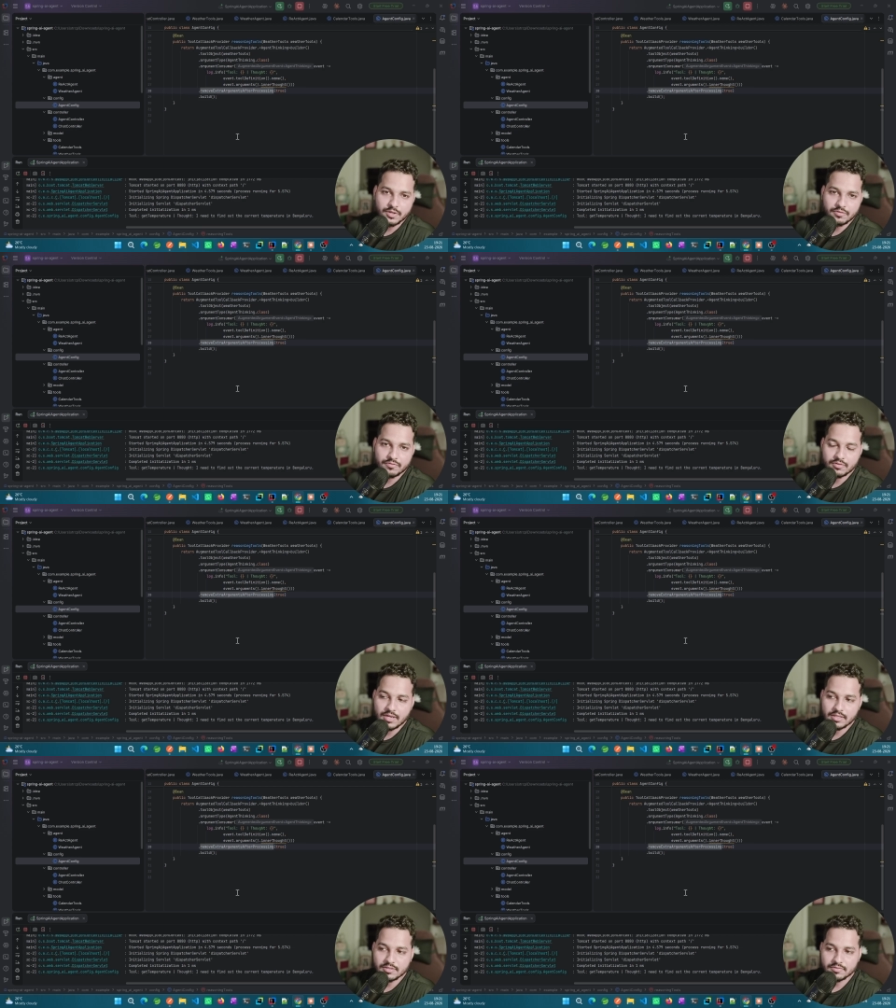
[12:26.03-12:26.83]
If you
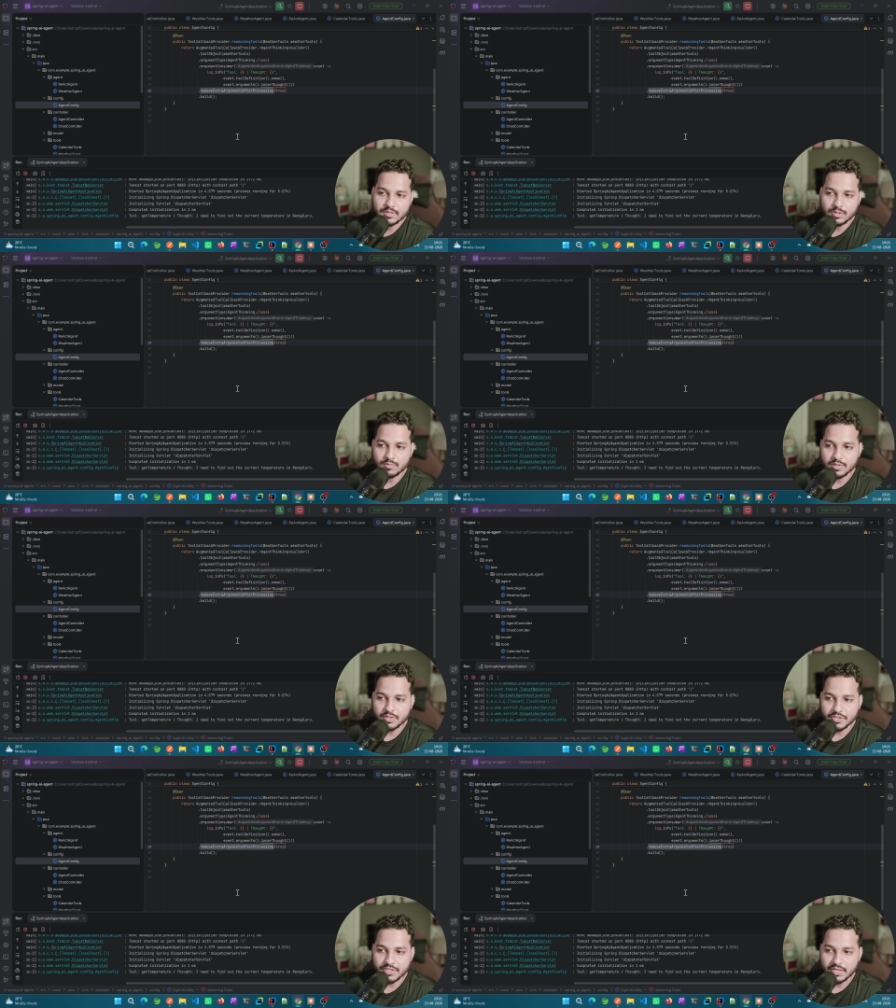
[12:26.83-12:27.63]
like this video, please
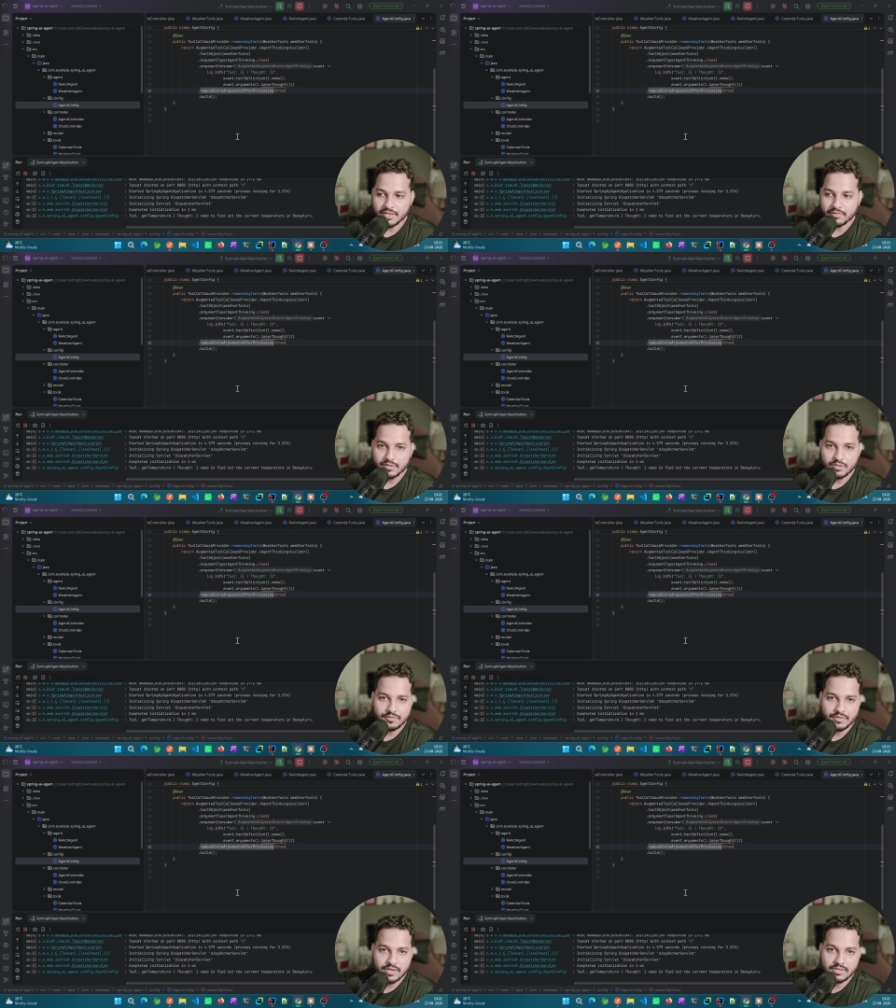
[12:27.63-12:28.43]
share it with your
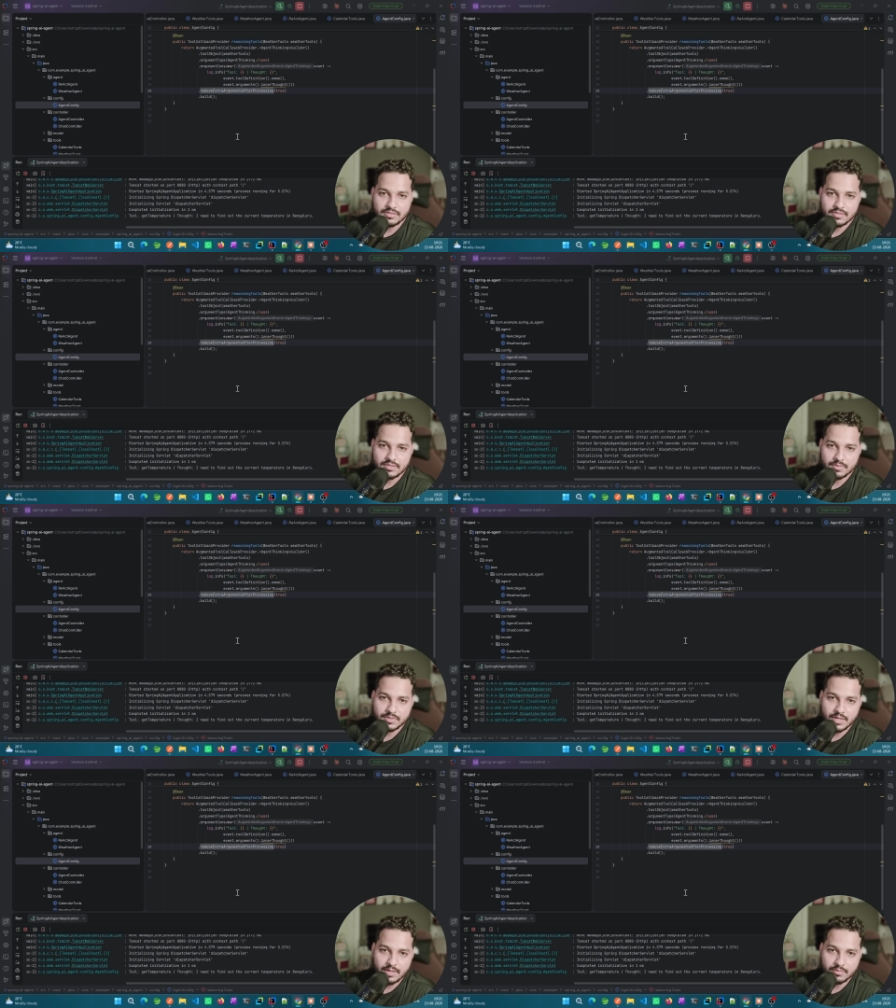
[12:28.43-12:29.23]
friends,
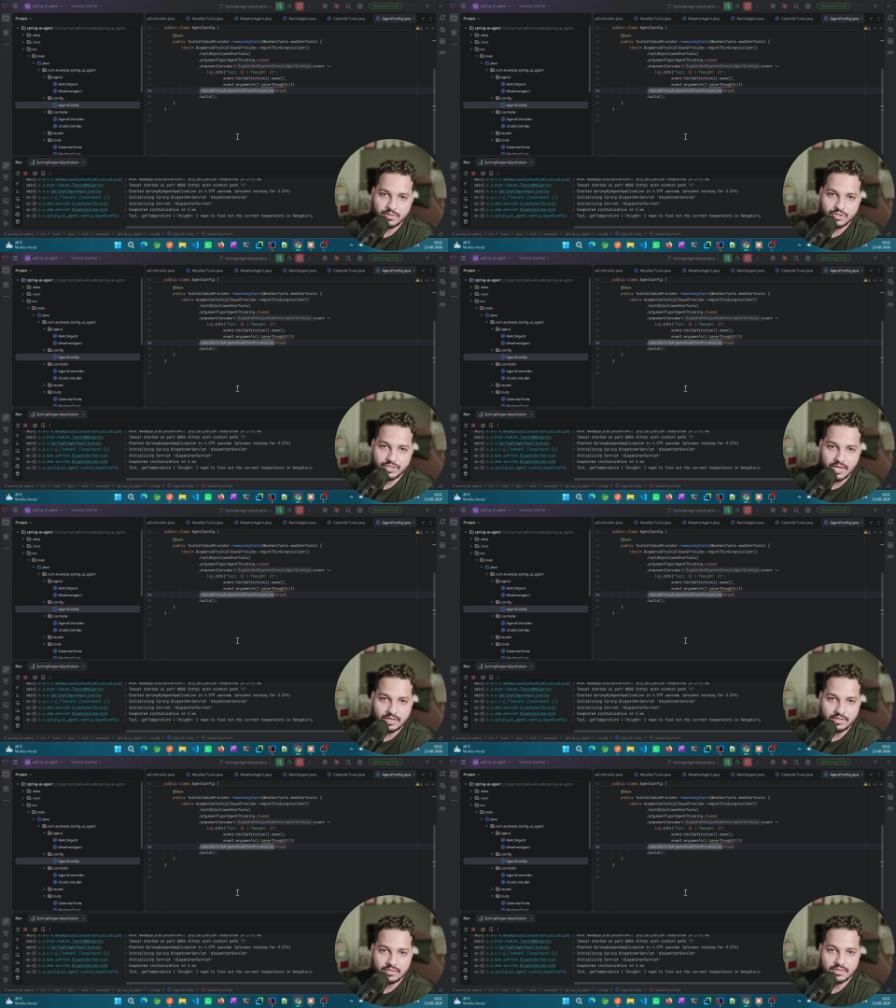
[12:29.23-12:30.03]
subscribe this
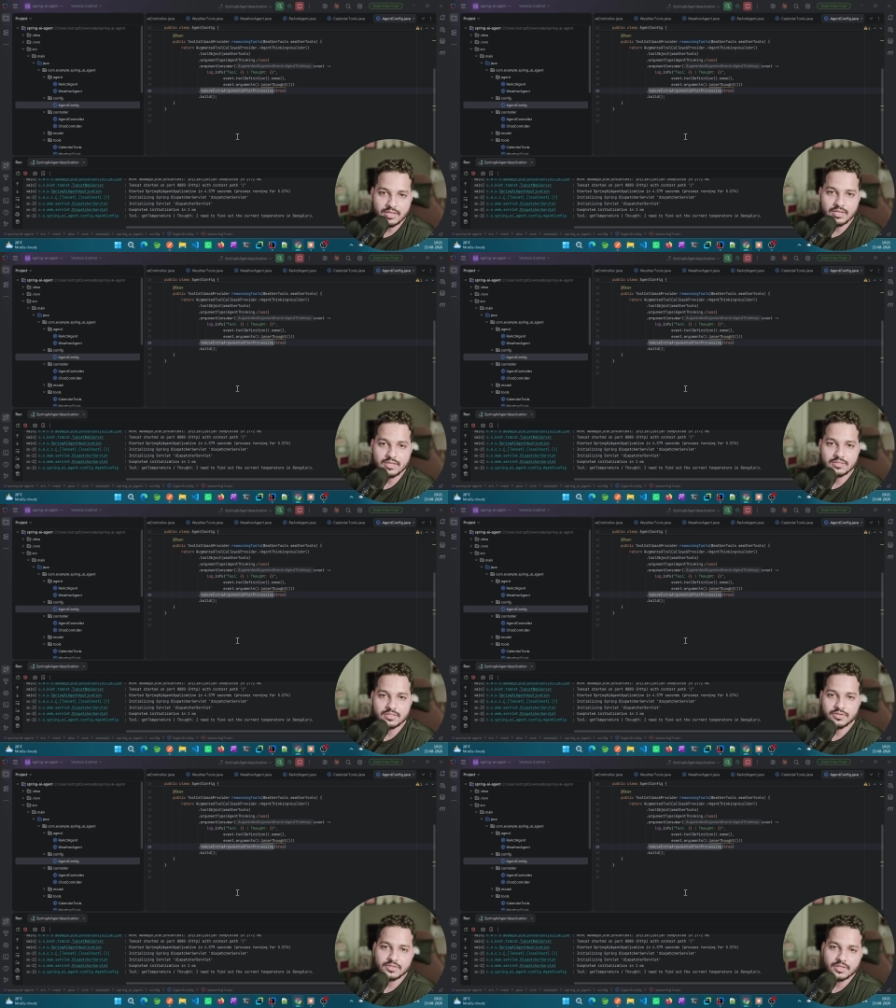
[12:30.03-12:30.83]
channel, and
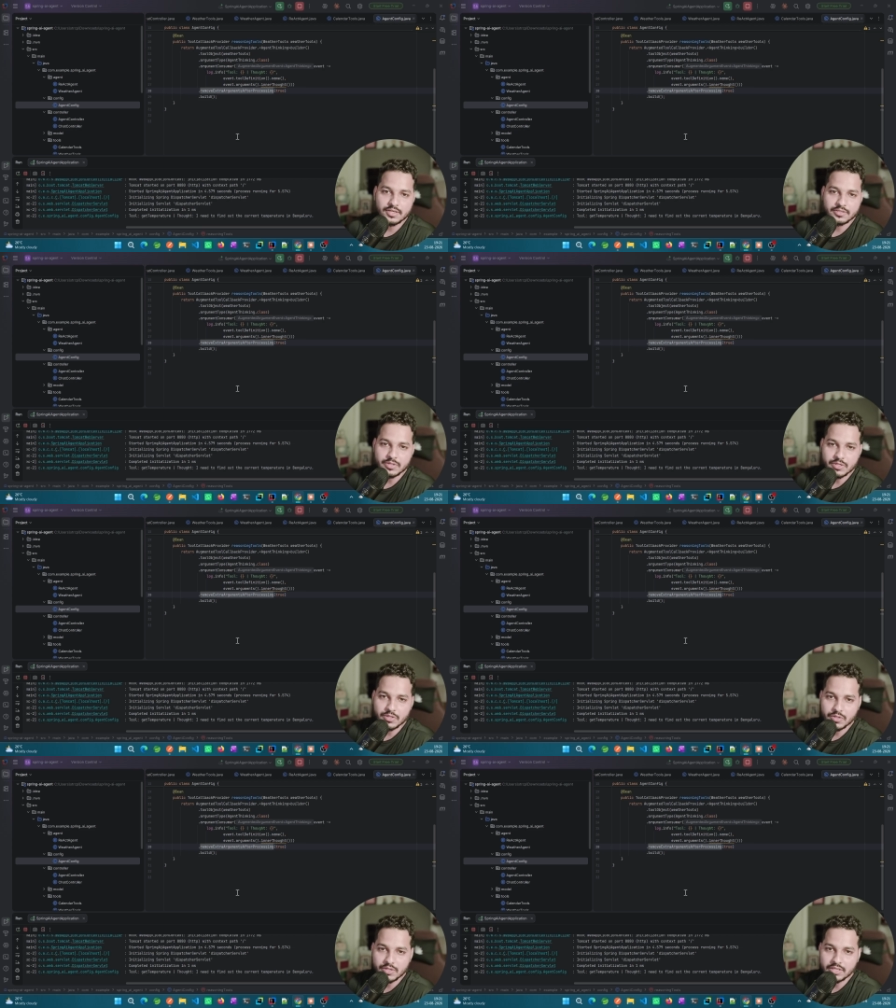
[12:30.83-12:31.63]
see you in the next
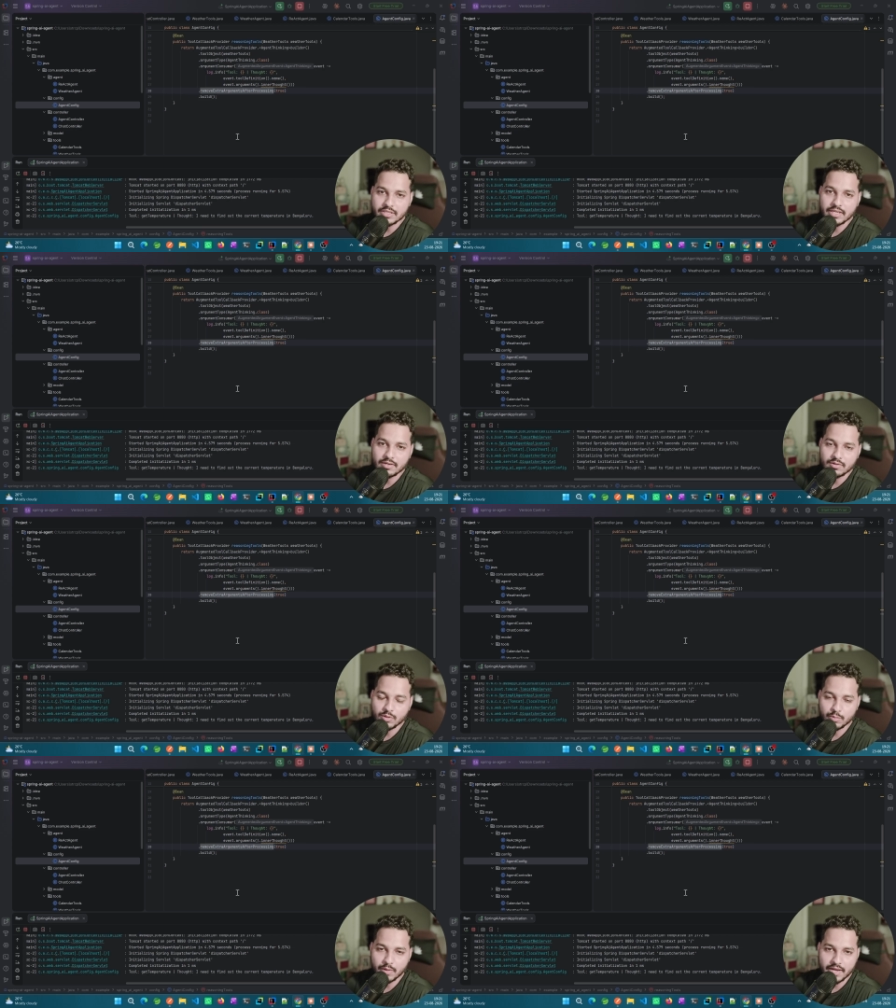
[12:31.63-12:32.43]
video. Till then, goodbye.